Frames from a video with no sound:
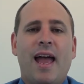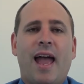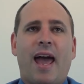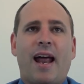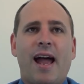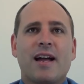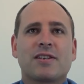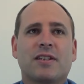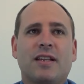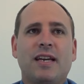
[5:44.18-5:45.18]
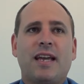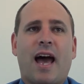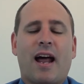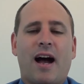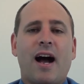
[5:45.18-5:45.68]
And I actually
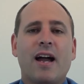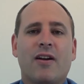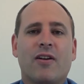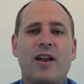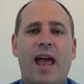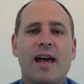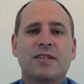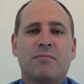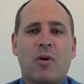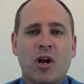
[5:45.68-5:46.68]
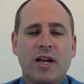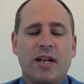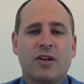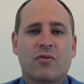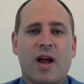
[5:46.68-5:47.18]
got hired as a
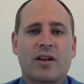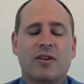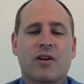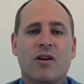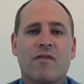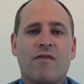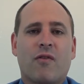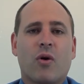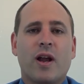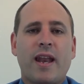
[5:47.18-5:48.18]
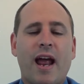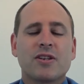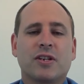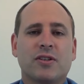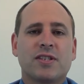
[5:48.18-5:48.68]
marketing director for a
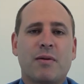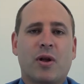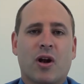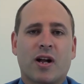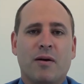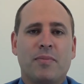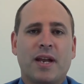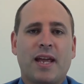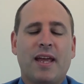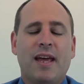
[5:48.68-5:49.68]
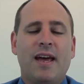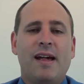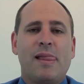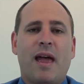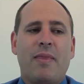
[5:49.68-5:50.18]
national seminar company.
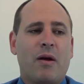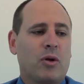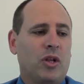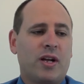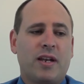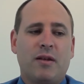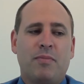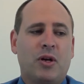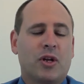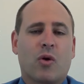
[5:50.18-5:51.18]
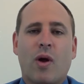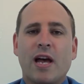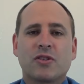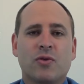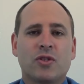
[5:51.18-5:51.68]
And they were looking to build a
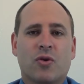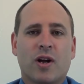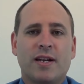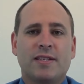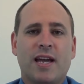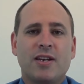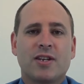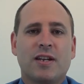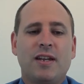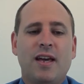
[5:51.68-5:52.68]
grassroots organization.